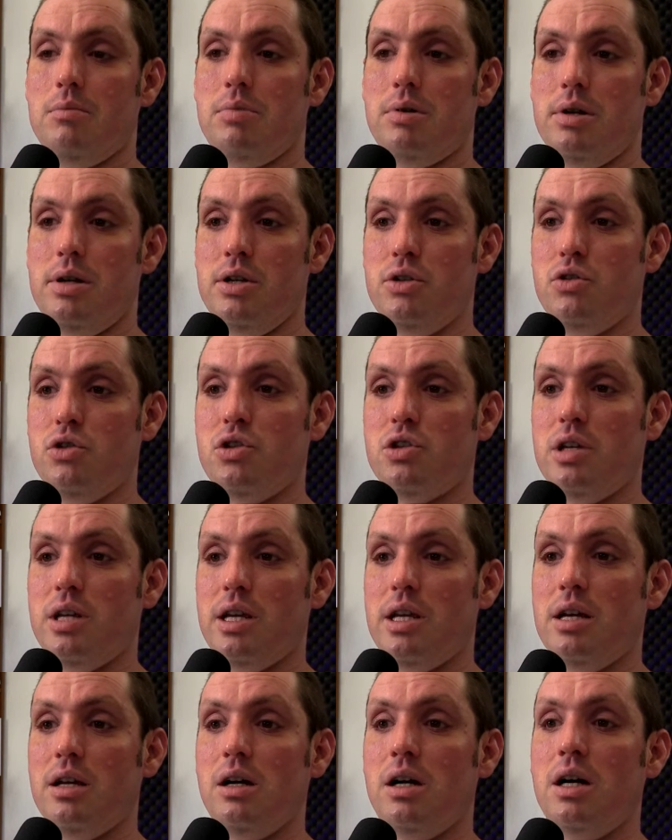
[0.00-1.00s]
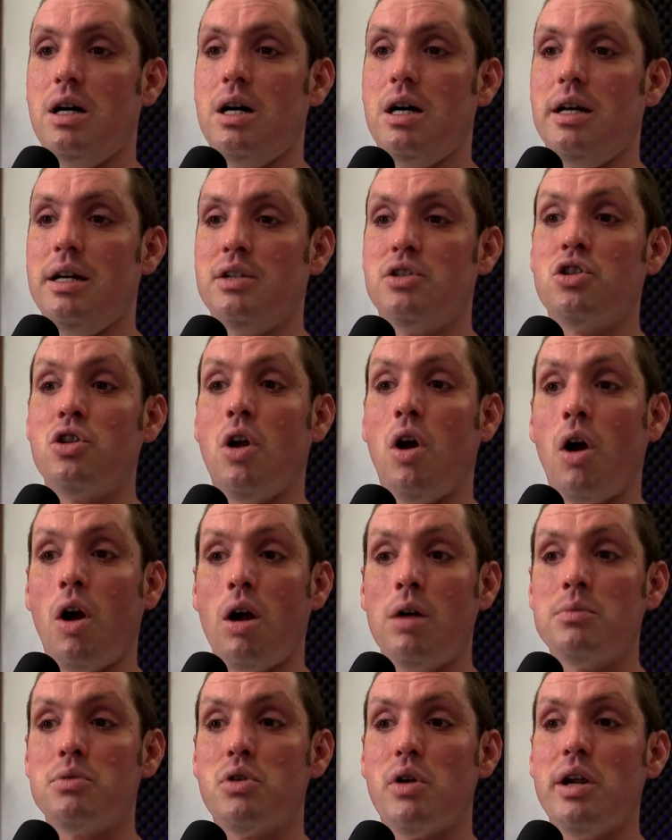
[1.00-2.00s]
Pretty interesting. Uh, it's an
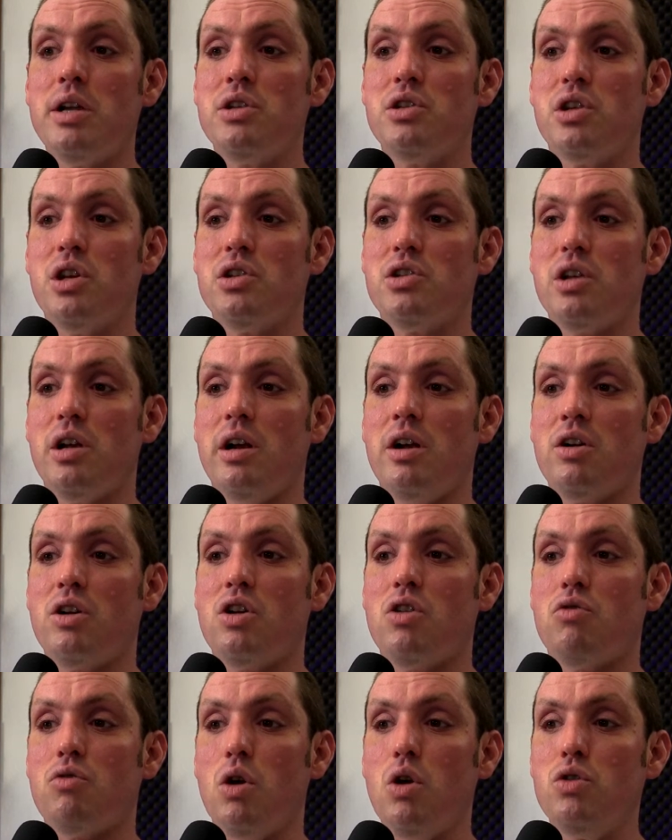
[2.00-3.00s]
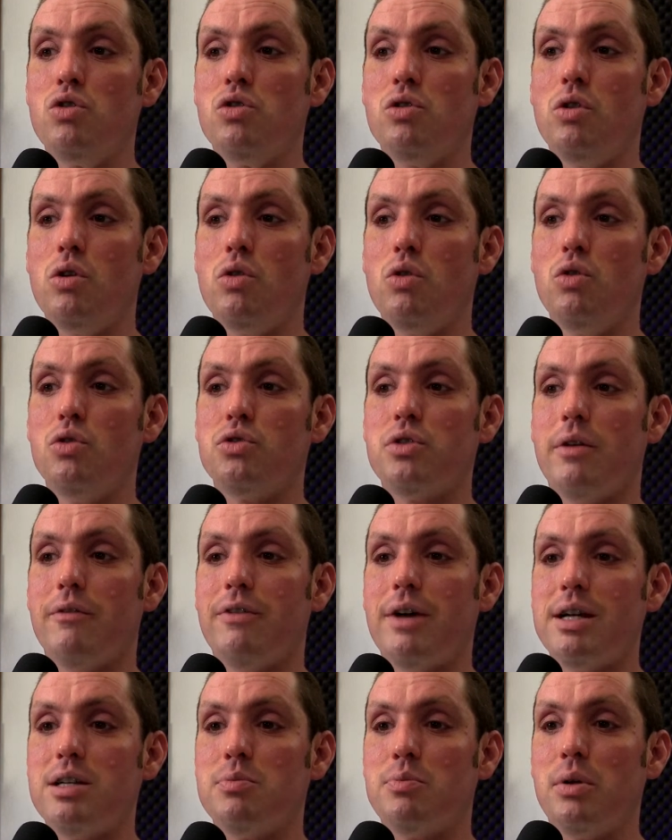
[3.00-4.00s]
arms race, says Eric Grosse, Google's
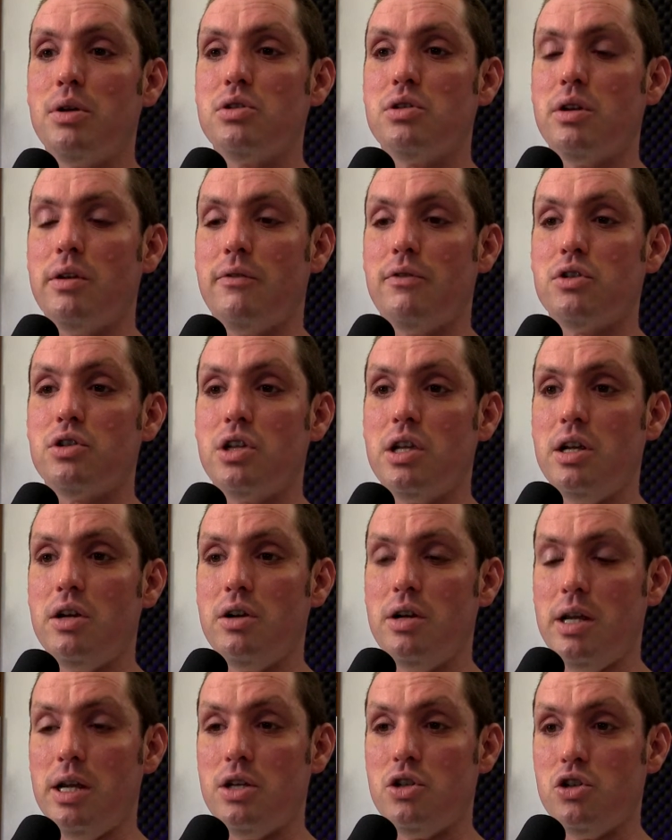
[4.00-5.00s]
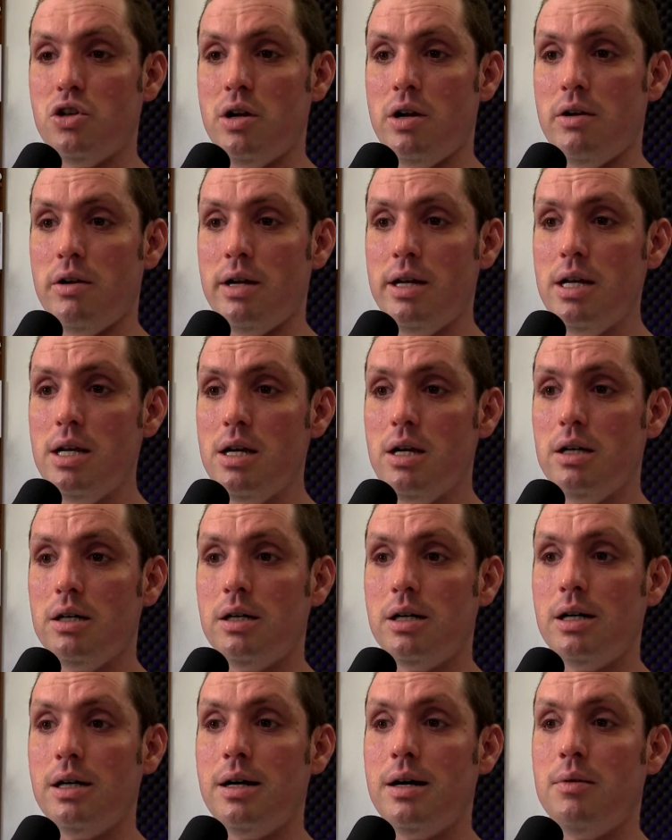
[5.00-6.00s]
vice president for security engineering.
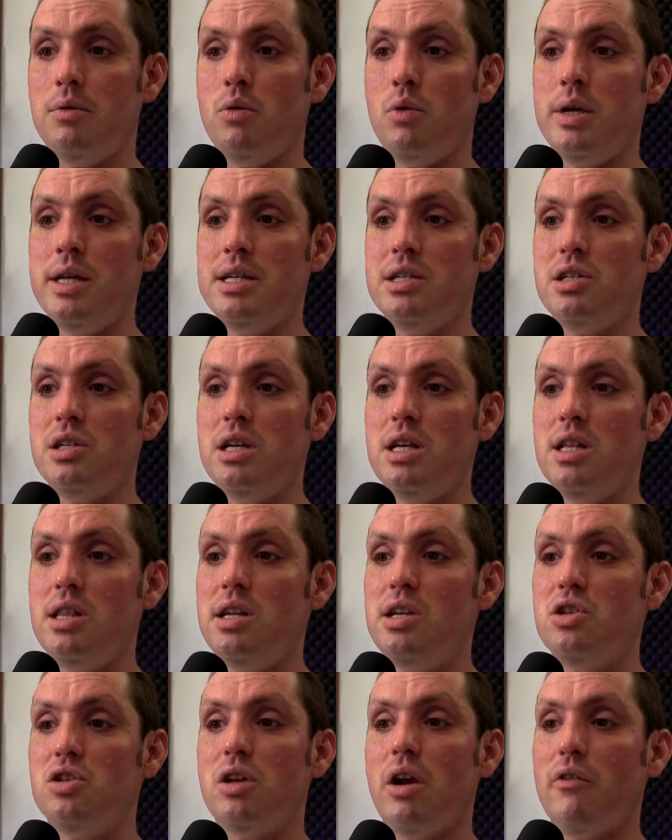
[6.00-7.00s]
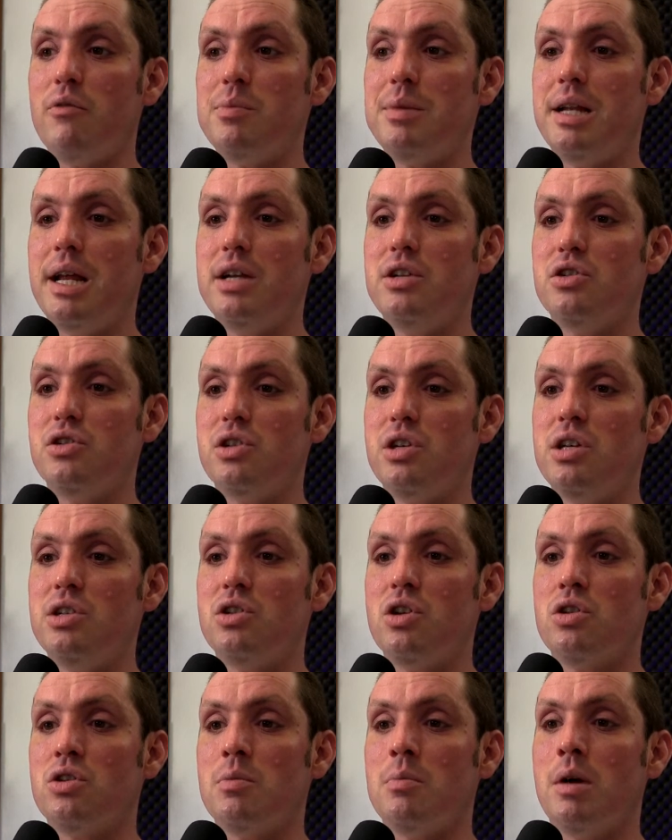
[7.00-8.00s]
Uh, we see these government
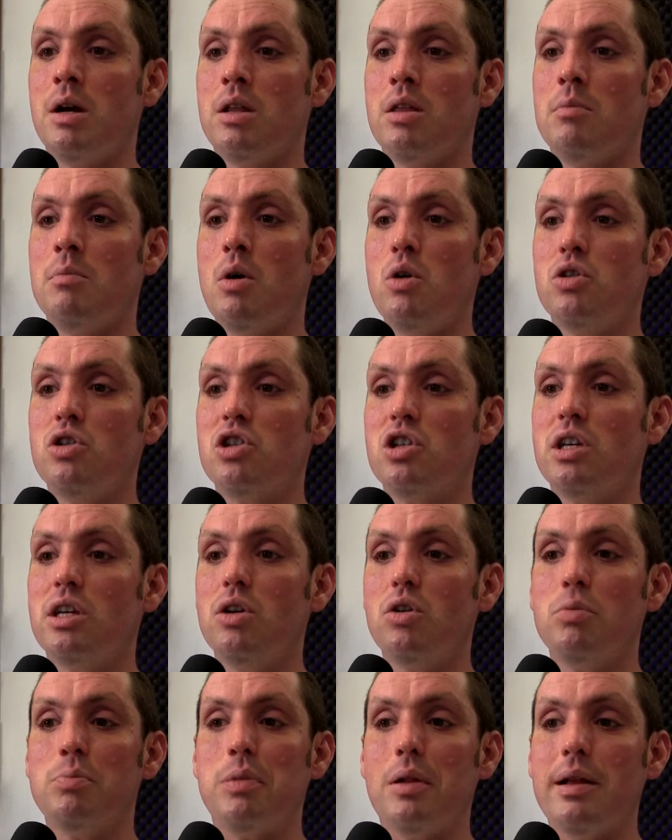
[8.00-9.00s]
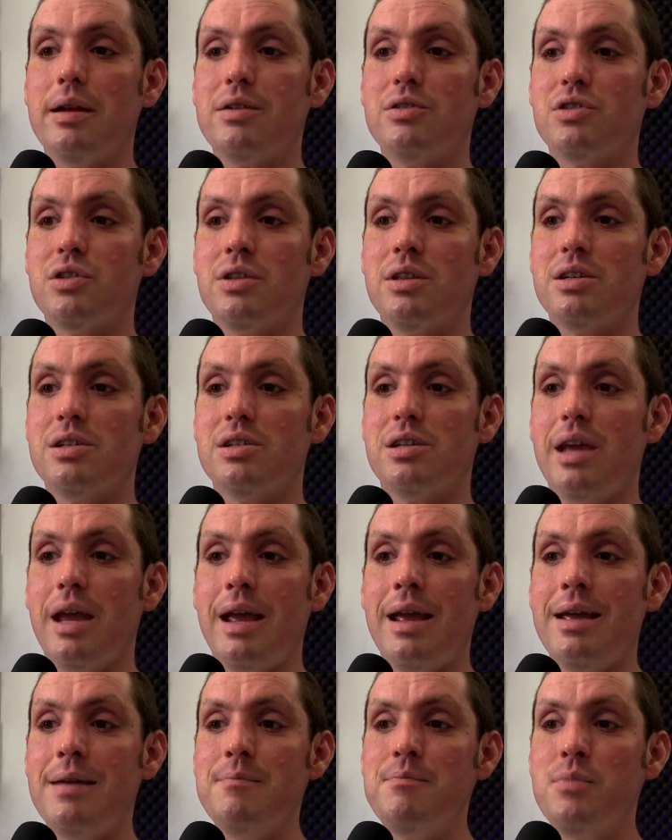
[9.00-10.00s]
agencies as among the most skilled players in this
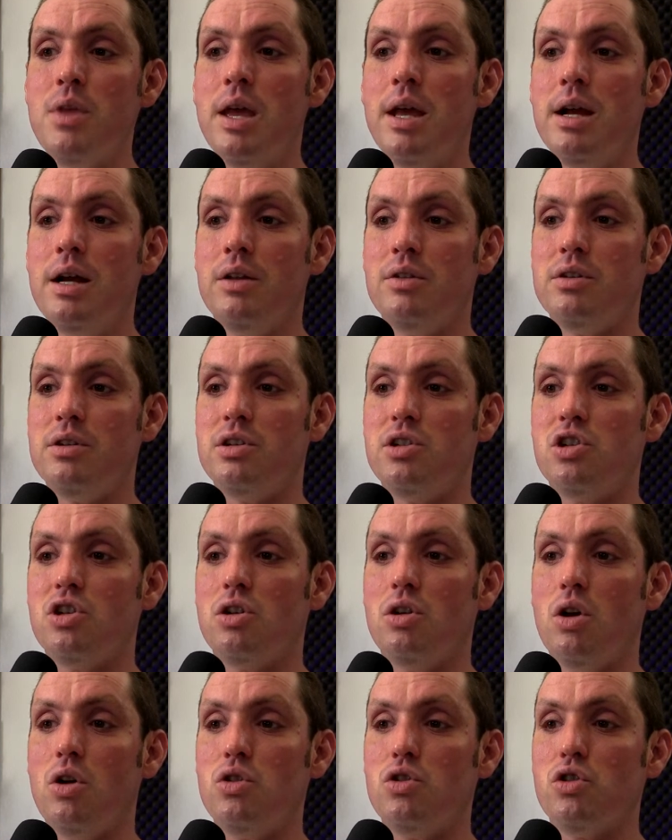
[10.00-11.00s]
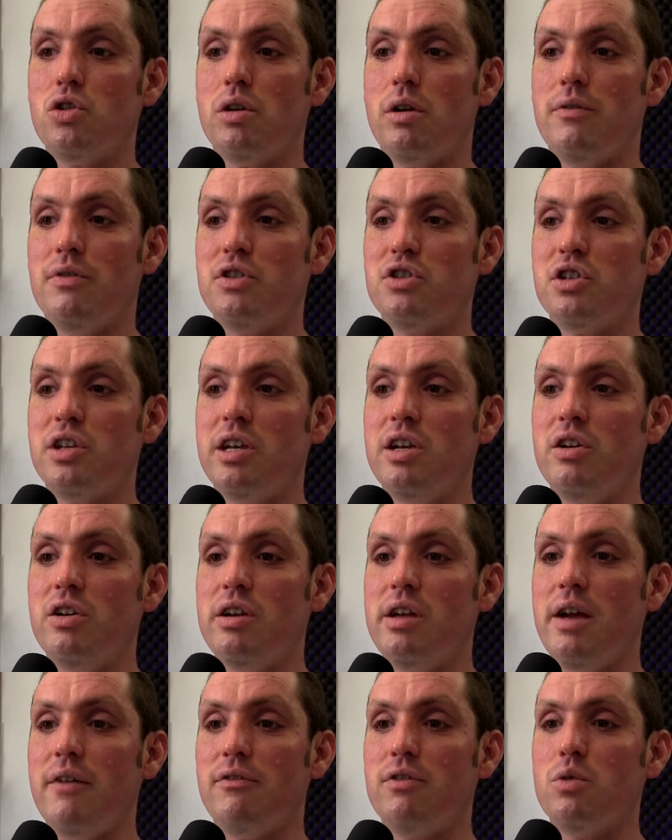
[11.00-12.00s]
game. The disclosure of the
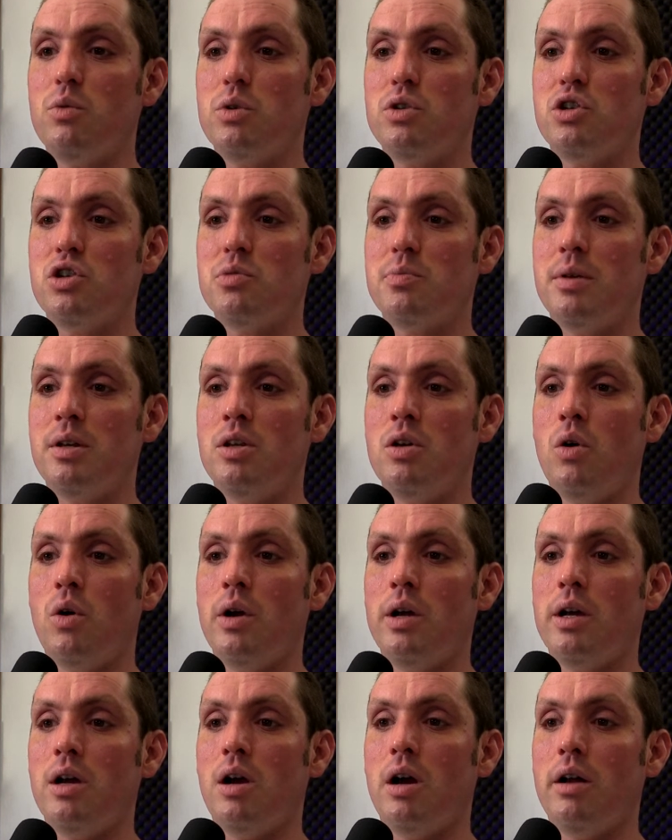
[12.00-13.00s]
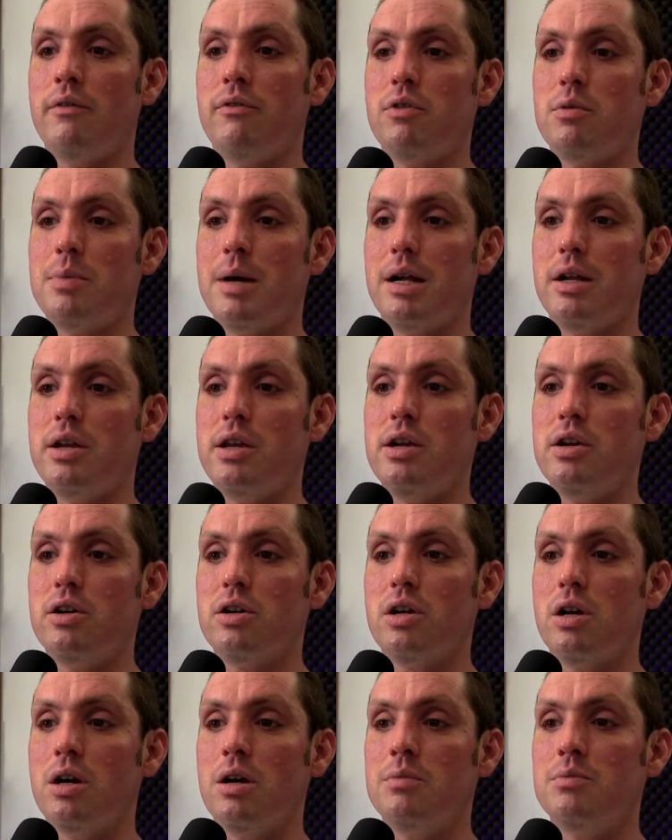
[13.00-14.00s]
security effort, which has been going on for about a year,
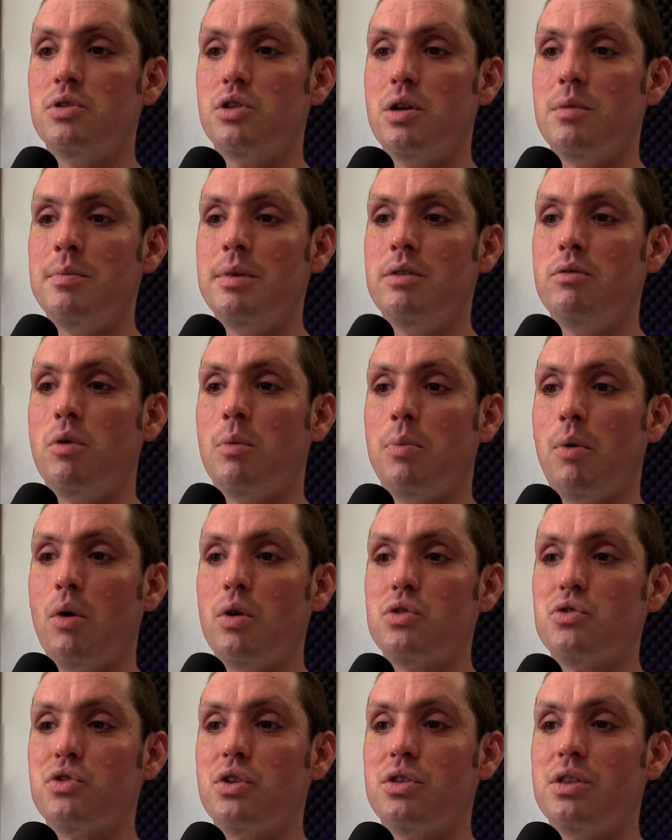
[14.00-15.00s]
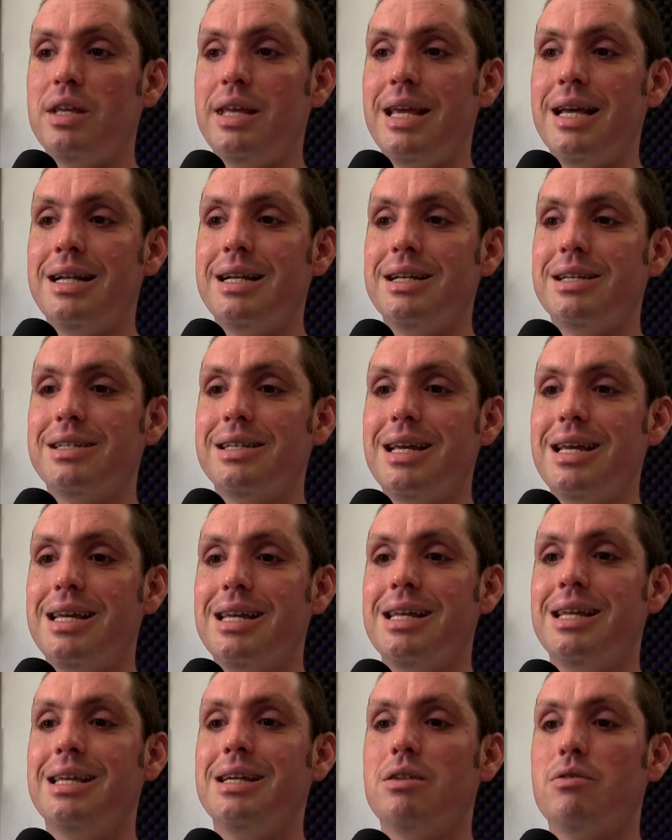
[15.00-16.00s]
comes amid reports that the NSA
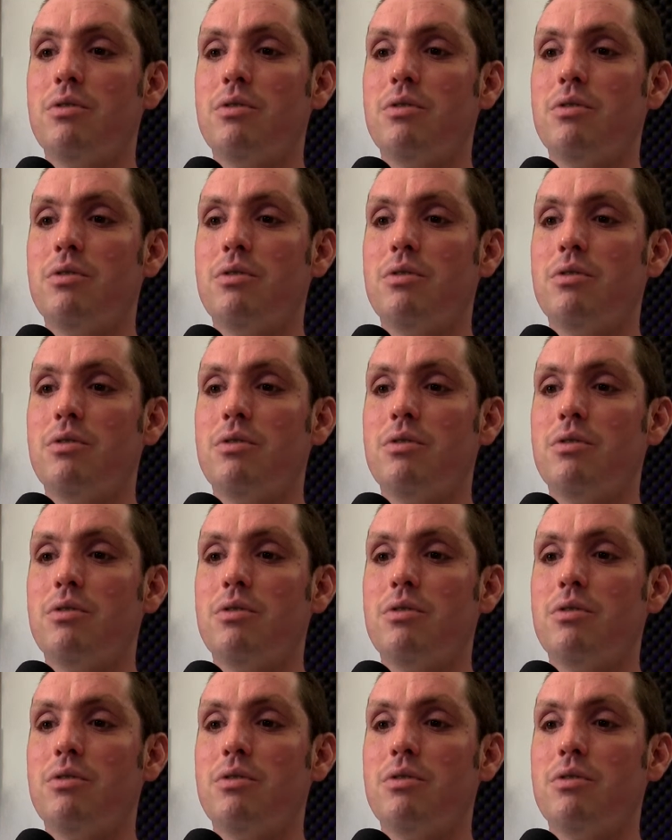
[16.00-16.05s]
can get